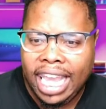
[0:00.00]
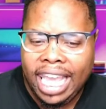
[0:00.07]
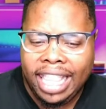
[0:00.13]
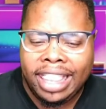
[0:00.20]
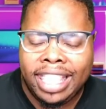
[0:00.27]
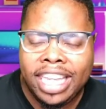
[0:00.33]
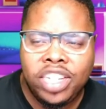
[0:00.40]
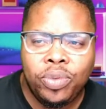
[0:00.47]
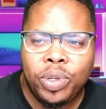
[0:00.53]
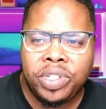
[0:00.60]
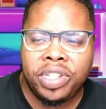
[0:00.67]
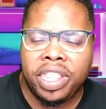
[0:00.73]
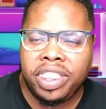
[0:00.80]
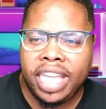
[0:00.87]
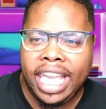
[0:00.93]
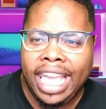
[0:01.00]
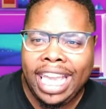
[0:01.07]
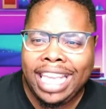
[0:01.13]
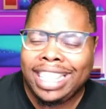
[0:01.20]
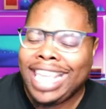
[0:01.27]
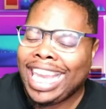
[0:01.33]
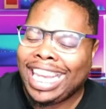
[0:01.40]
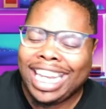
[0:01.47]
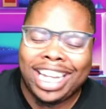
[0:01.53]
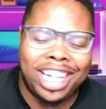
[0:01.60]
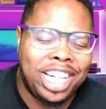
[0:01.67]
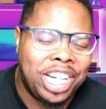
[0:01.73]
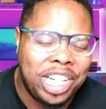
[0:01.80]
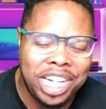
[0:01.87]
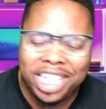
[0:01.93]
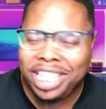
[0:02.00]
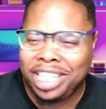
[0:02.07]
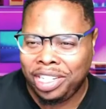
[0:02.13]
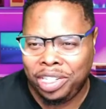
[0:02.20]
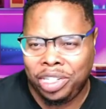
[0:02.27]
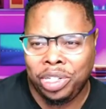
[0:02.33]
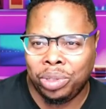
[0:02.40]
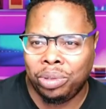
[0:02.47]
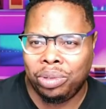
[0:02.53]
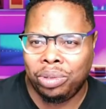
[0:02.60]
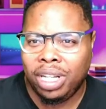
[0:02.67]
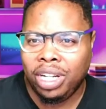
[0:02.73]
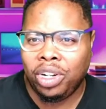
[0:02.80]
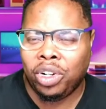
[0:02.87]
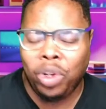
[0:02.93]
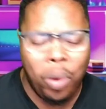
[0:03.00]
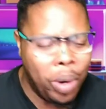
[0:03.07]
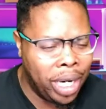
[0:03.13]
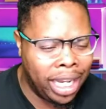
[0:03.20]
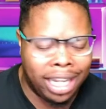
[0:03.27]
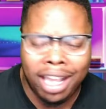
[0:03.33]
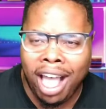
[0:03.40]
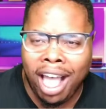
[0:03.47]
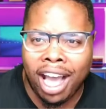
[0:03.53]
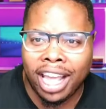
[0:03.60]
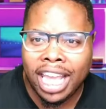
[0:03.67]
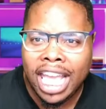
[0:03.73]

This was the thing they couldn't do. Glory to God.